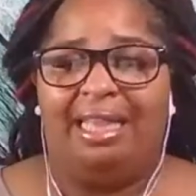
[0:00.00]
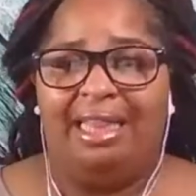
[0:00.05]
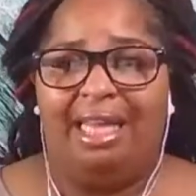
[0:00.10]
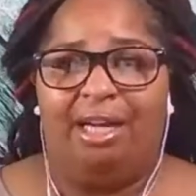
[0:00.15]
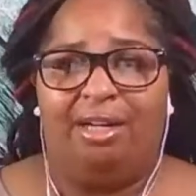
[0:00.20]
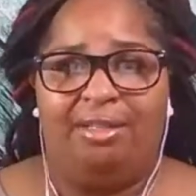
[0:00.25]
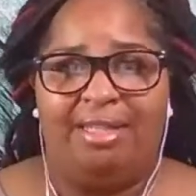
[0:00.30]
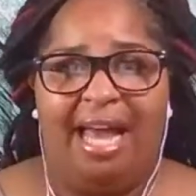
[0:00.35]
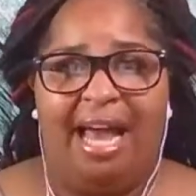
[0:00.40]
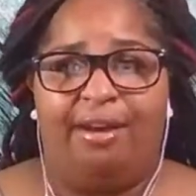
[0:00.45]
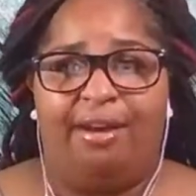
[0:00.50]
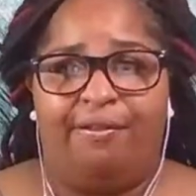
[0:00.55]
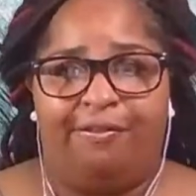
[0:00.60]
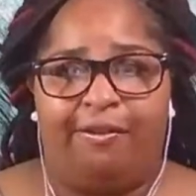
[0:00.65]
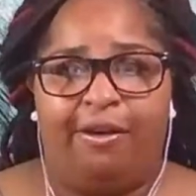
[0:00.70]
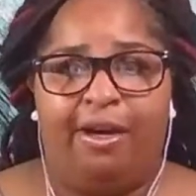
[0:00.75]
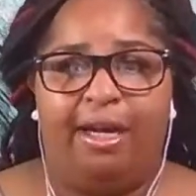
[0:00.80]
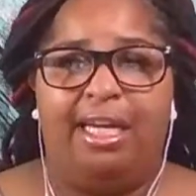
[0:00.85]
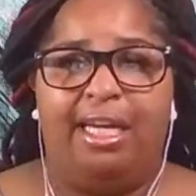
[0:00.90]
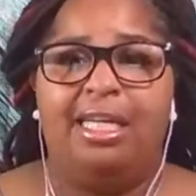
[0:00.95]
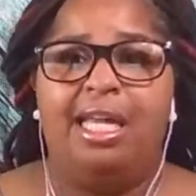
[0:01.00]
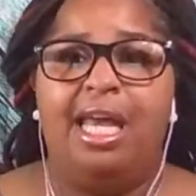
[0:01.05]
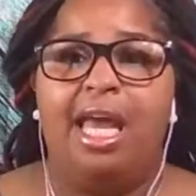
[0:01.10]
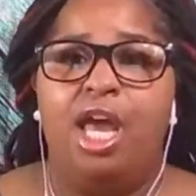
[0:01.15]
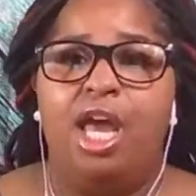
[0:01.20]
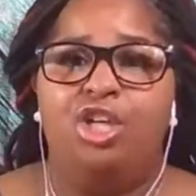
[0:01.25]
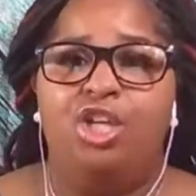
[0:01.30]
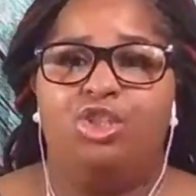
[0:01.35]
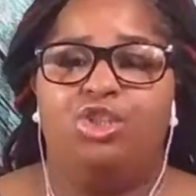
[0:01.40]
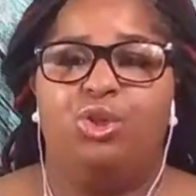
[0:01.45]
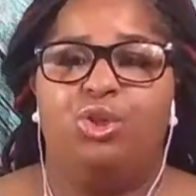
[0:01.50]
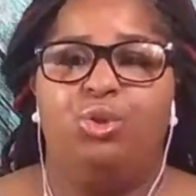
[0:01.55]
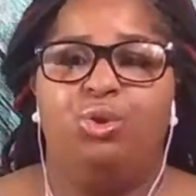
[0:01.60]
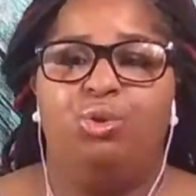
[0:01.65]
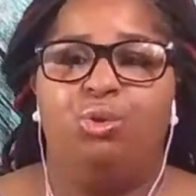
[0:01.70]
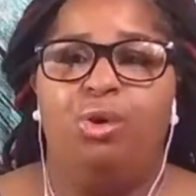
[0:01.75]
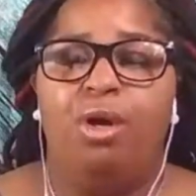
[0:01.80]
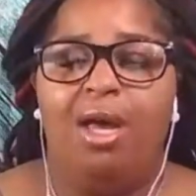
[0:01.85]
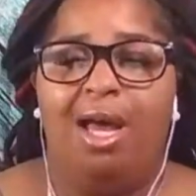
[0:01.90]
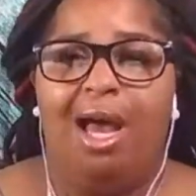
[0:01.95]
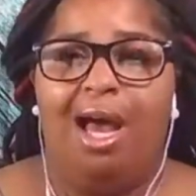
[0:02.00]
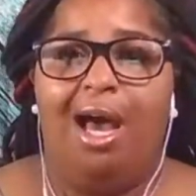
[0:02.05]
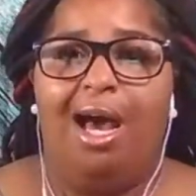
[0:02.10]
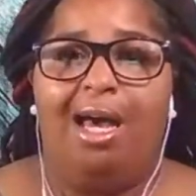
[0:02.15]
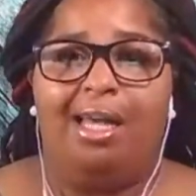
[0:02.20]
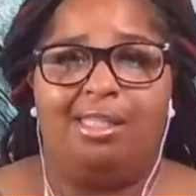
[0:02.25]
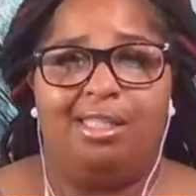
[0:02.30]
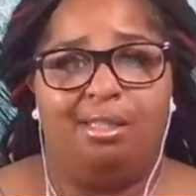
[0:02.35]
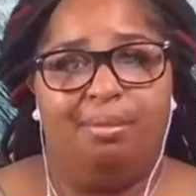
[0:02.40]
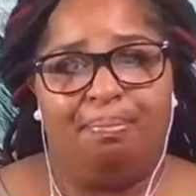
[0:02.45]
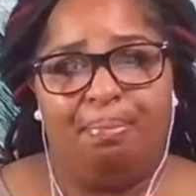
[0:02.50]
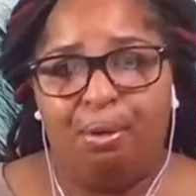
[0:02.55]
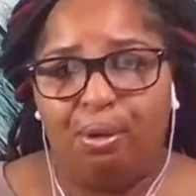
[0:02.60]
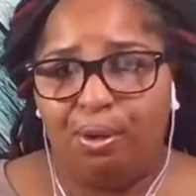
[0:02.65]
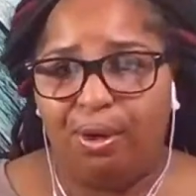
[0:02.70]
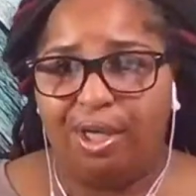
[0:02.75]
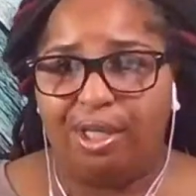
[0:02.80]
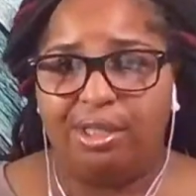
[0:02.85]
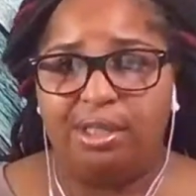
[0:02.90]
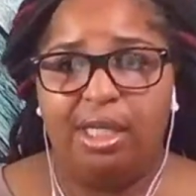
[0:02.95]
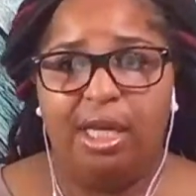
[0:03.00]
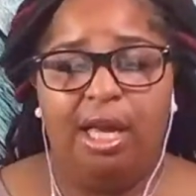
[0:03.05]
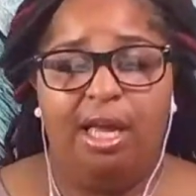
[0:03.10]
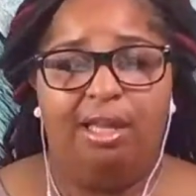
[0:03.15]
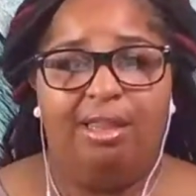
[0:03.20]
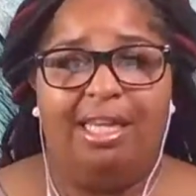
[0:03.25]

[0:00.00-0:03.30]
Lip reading: they're not afraid to support,